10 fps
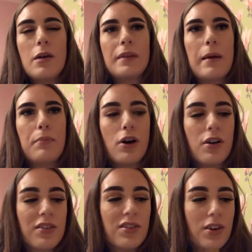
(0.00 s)

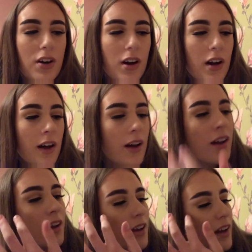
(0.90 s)
netball, so
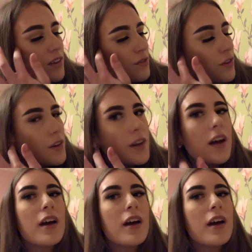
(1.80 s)
that's fun.